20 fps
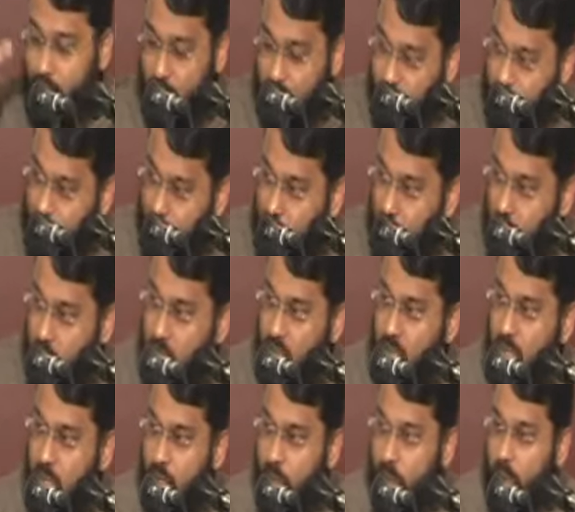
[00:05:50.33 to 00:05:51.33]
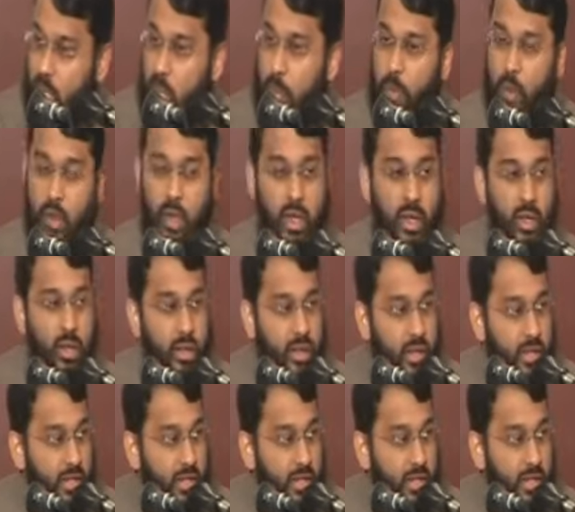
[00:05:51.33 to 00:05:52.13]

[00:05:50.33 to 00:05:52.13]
but the people in